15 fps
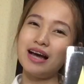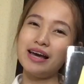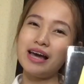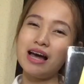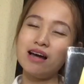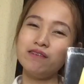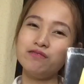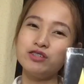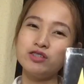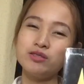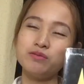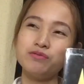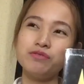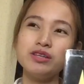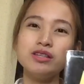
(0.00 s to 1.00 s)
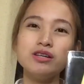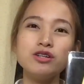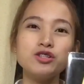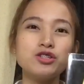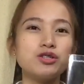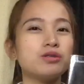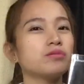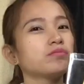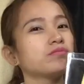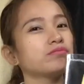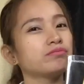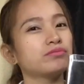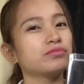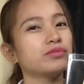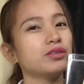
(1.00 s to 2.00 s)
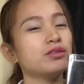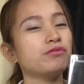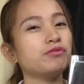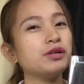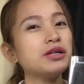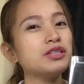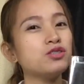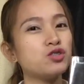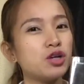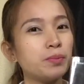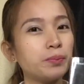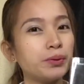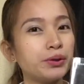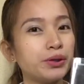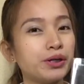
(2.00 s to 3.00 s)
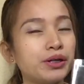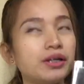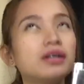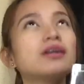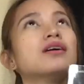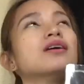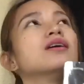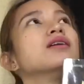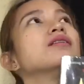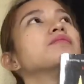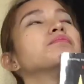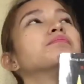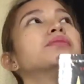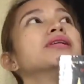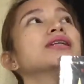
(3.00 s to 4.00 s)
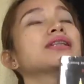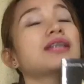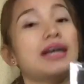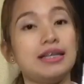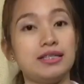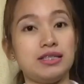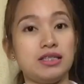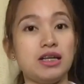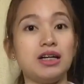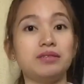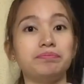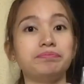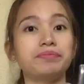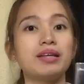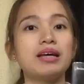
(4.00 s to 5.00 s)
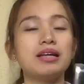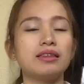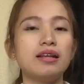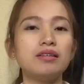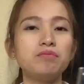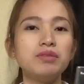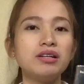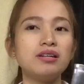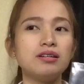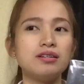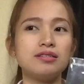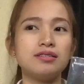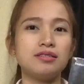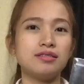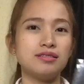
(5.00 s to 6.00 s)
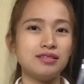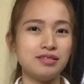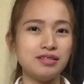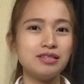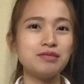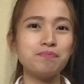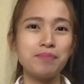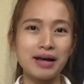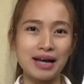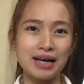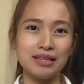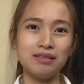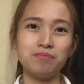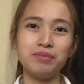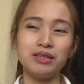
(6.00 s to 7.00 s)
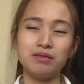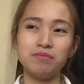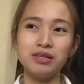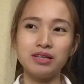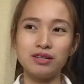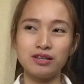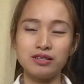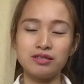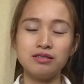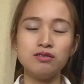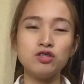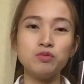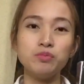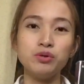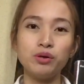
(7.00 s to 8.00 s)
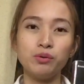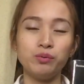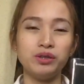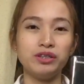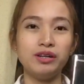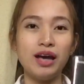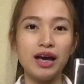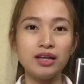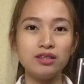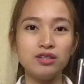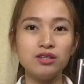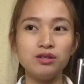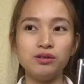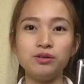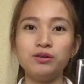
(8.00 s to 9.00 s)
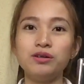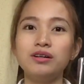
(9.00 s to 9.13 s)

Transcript: have just finished the first chapter, but I stopped. Not because this is bad, but because this book would guide you